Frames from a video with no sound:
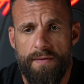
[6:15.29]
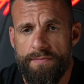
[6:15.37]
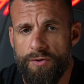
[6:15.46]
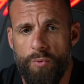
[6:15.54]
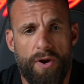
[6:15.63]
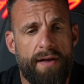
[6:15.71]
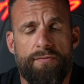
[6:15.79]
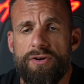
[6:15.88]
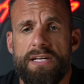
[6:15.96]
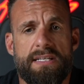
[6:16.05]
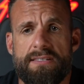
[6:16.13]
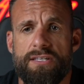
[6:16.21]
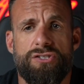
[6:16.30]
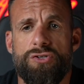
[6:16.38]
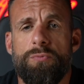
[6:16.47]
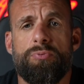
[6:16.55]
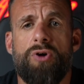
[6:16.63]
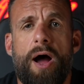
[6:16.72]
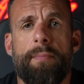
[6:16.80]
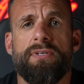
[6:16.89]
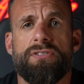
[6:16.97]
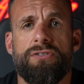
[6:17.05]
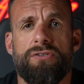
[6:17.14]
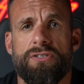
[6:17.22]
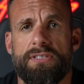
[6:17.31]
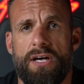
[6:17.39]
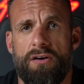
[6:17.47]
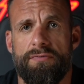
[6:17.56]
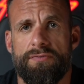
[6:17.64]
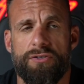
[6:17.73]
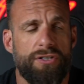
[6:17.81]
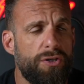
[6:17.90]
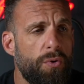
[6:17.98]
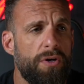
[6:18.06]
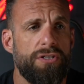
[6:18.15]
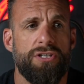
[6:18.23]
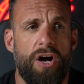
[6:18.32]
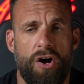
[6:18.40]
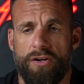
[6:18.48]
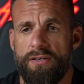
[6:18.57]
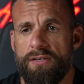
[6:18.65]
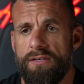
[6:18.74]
whatever it is that you promise to yourself, you're going to go on a jog.